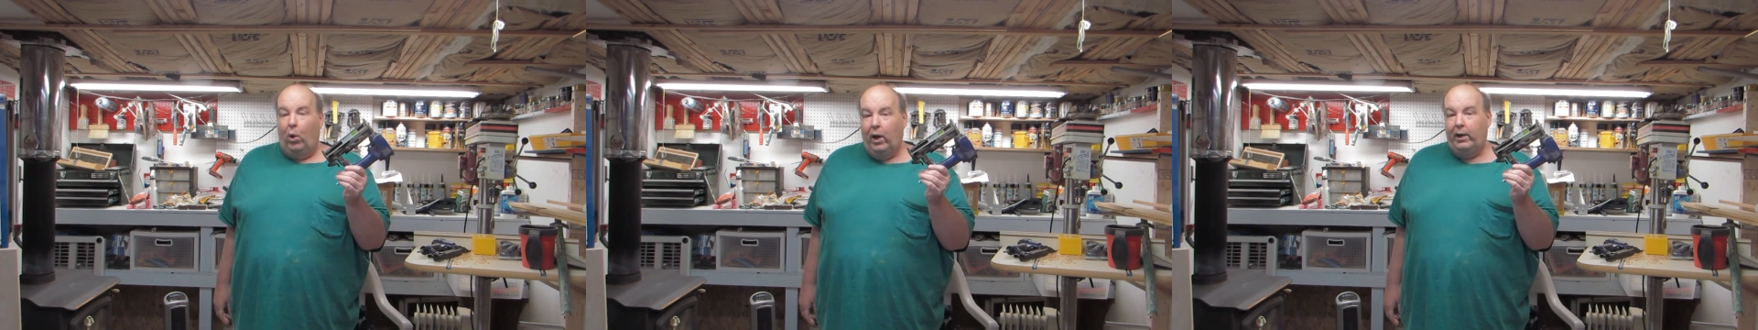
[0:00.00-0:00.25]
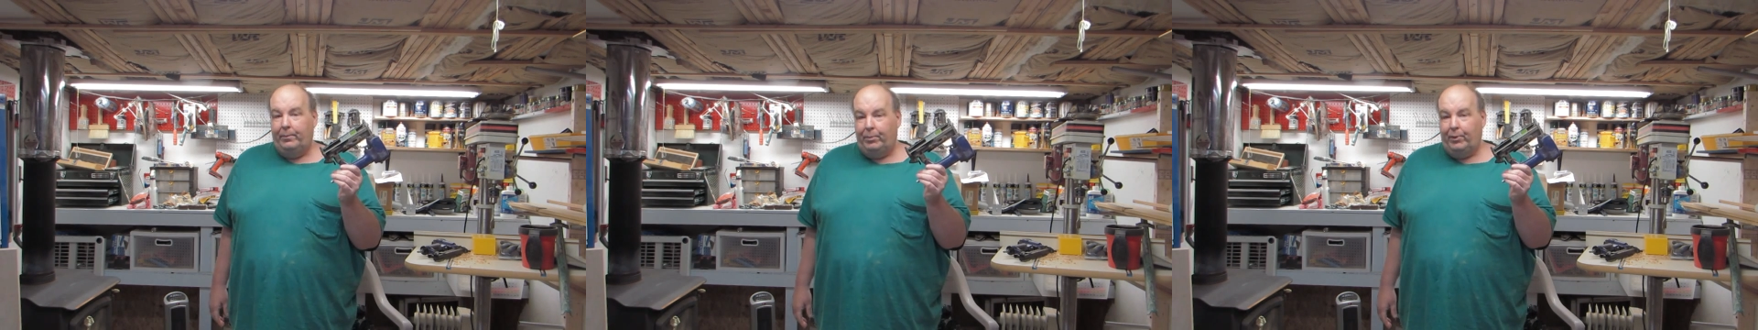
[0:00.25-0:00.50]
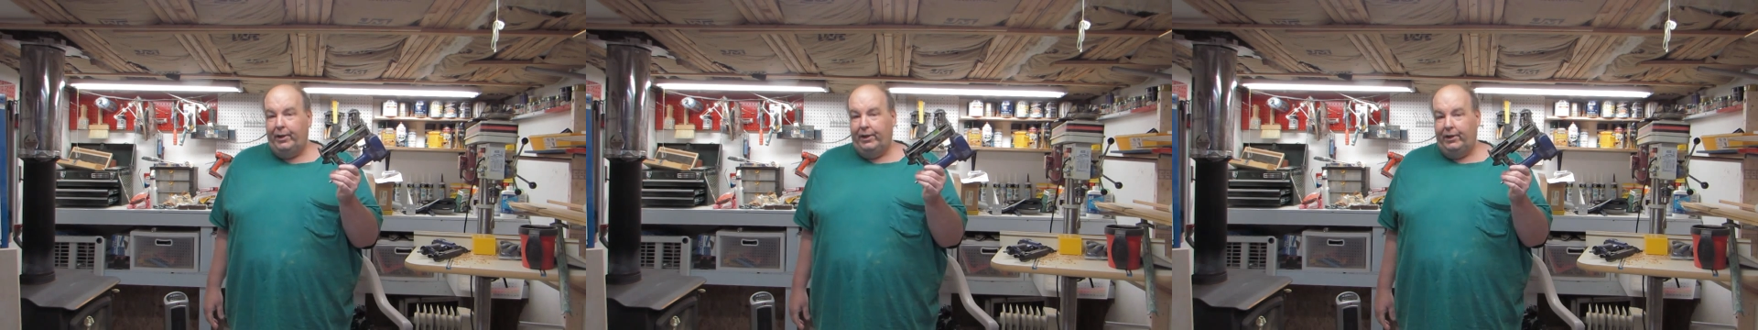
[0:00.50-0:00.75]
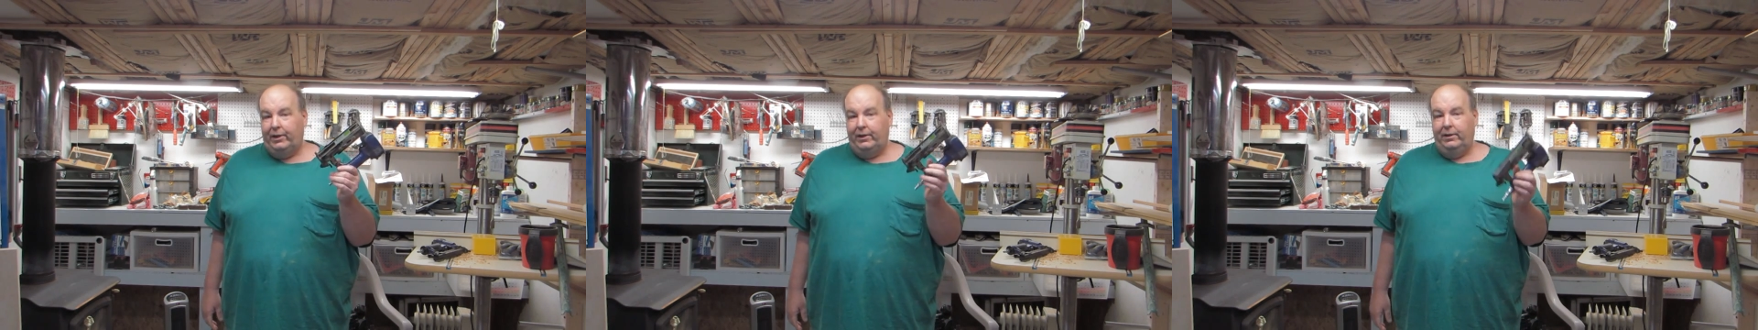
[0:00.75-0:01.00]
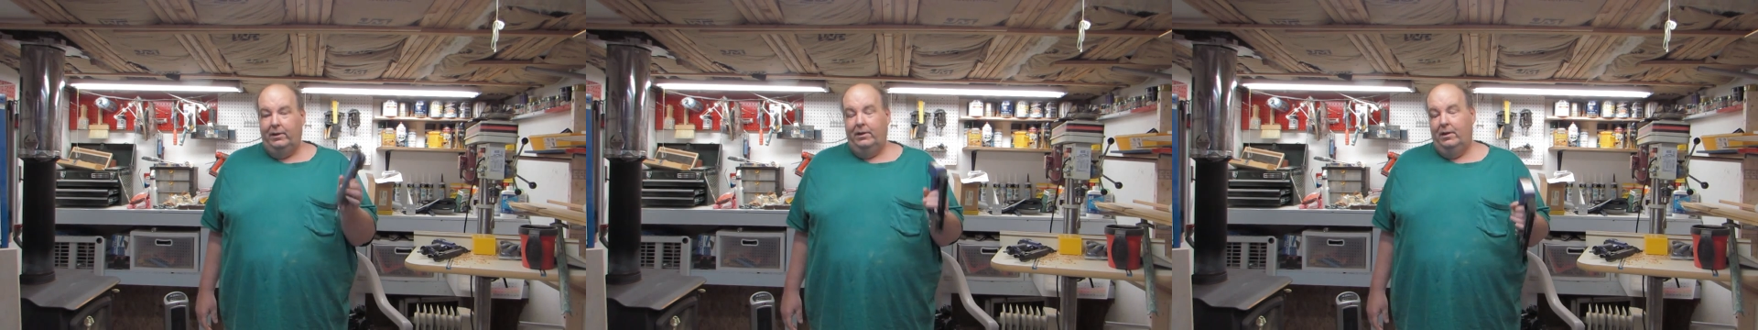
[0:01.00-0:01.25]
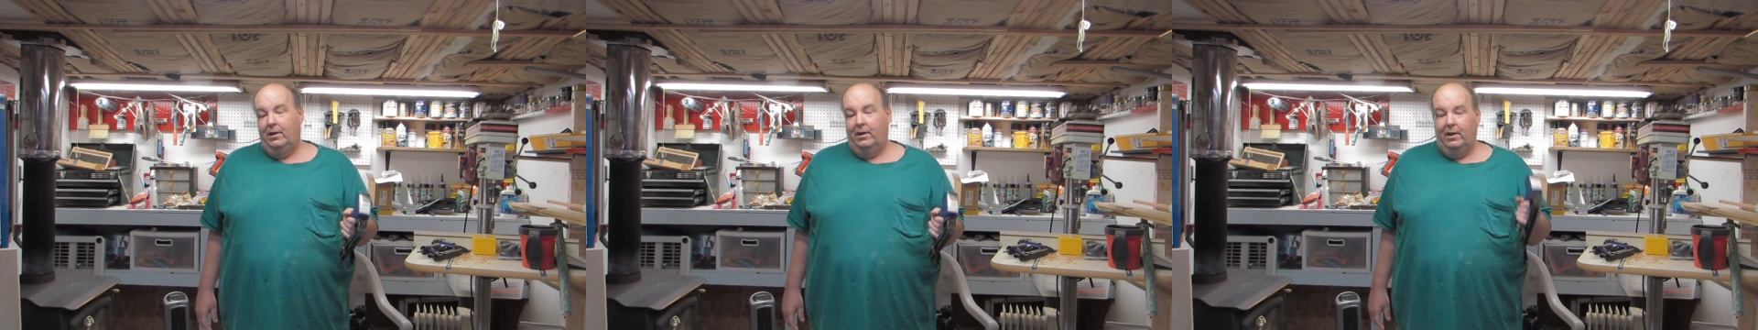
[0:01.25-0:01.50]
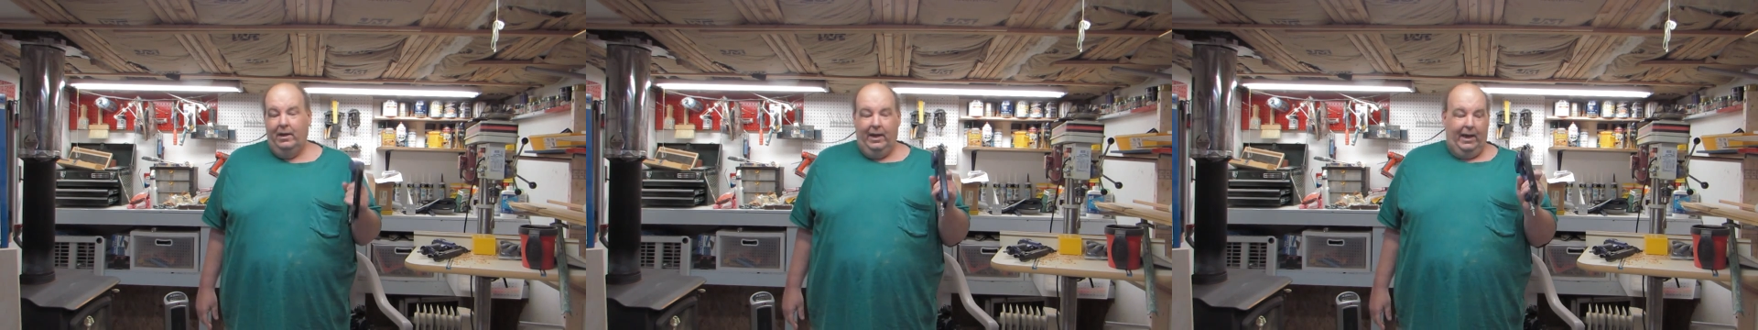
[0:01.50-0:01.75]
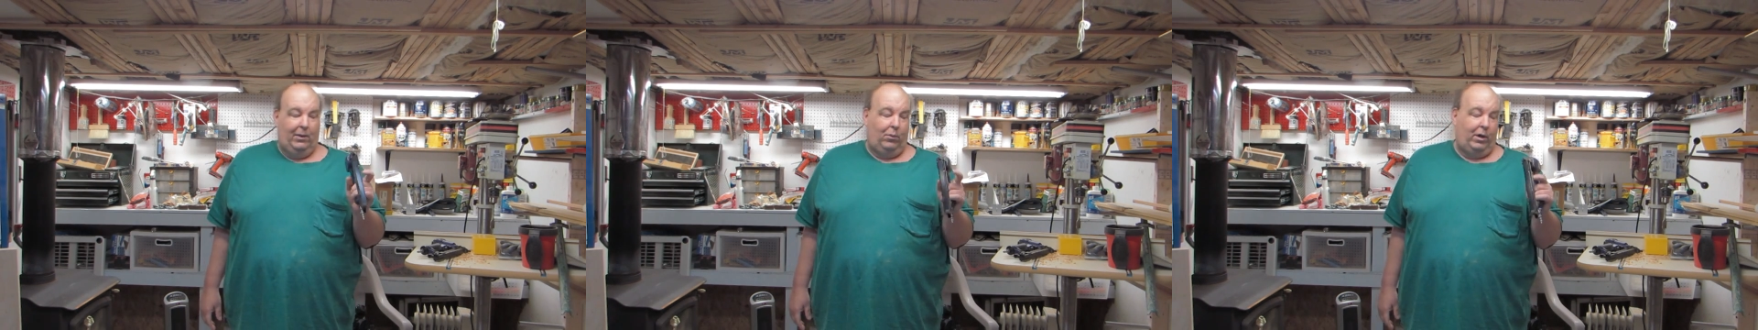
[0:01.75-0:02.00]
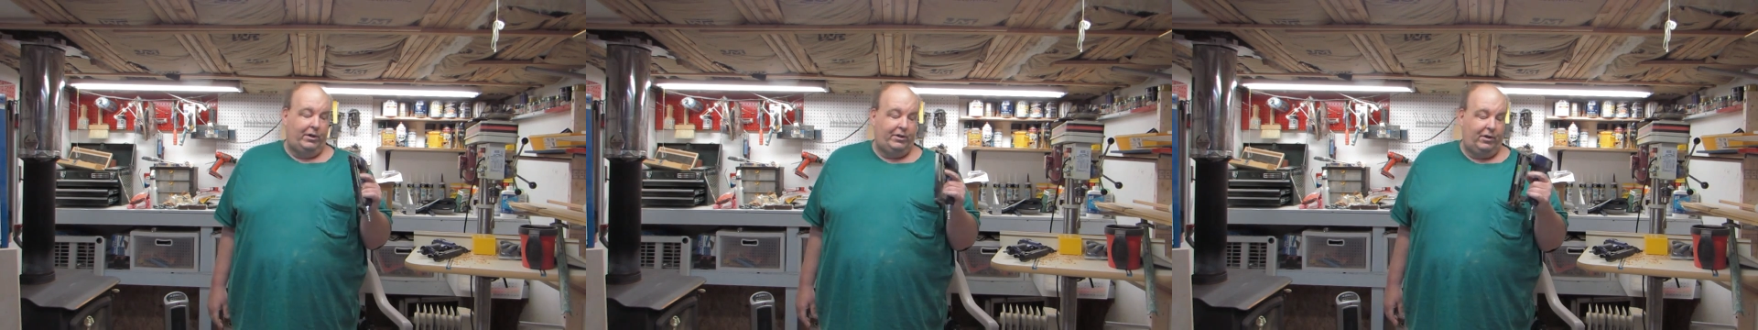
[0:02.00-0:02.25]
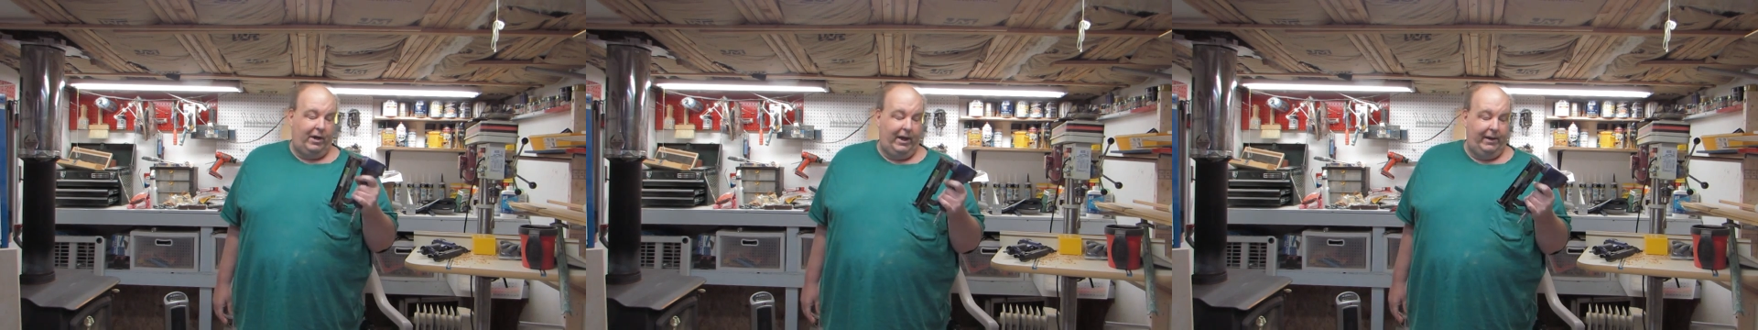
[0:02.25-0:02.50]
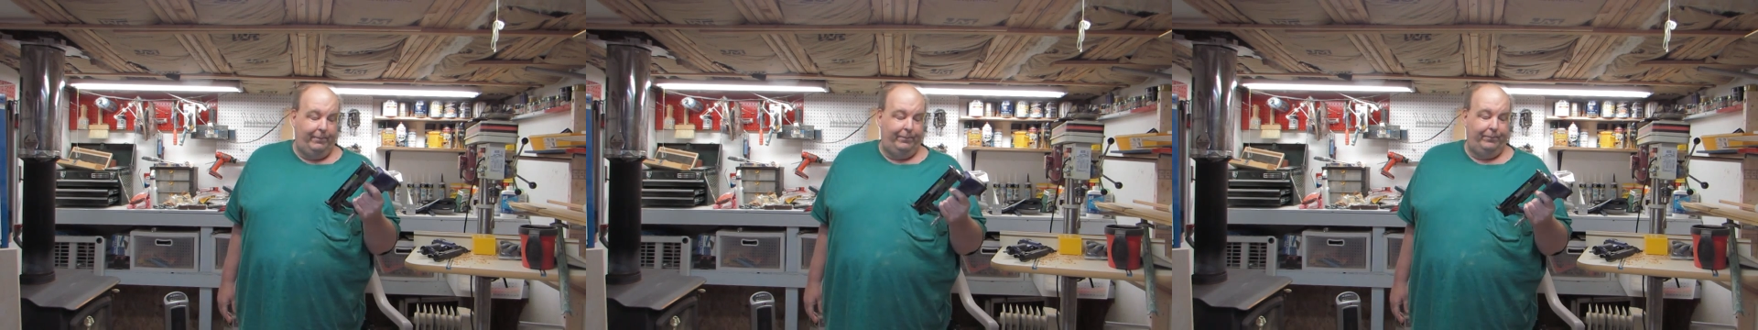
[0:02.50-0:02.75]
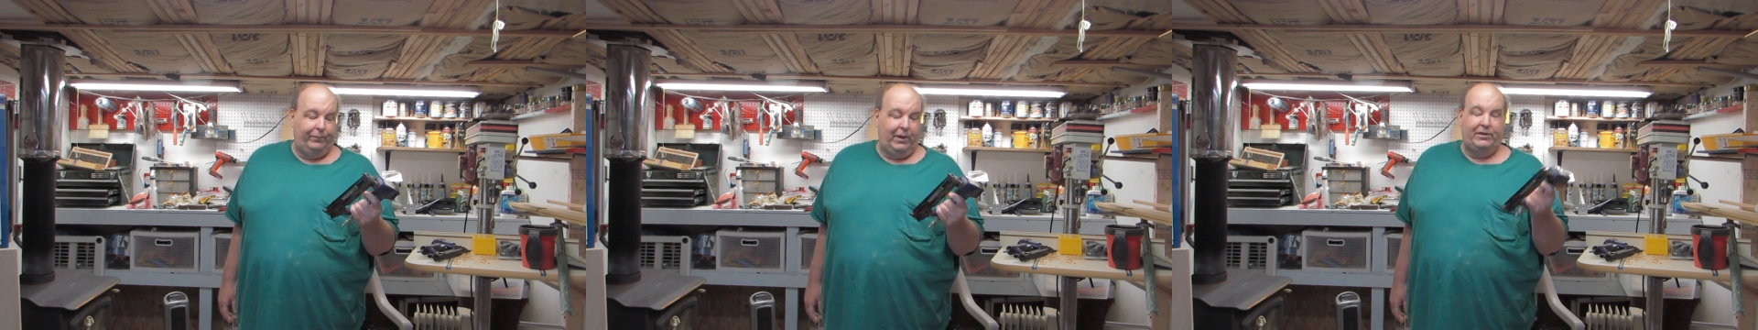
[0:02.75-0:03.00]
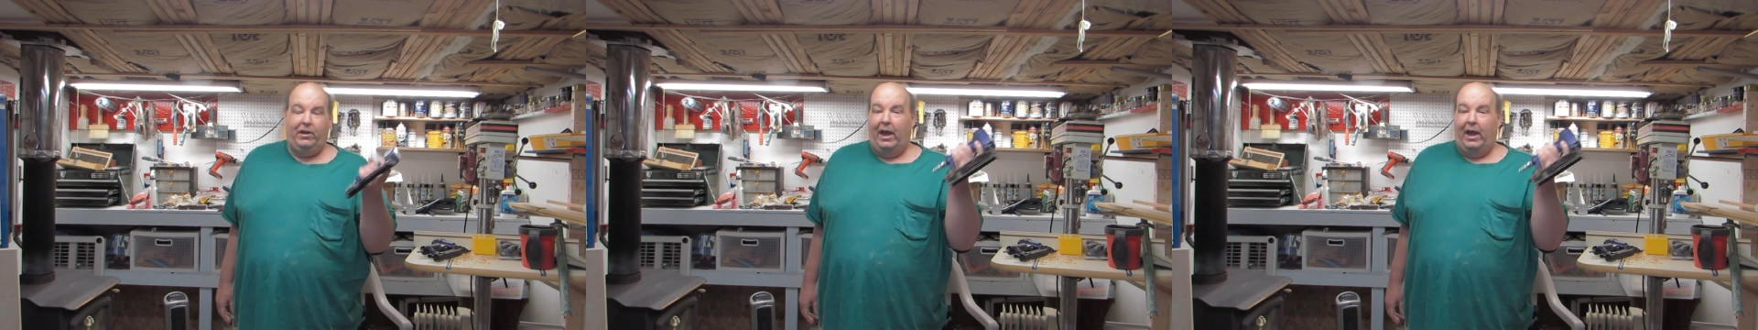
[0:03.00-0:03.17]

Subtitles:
oil it pretty good. And it works great. It's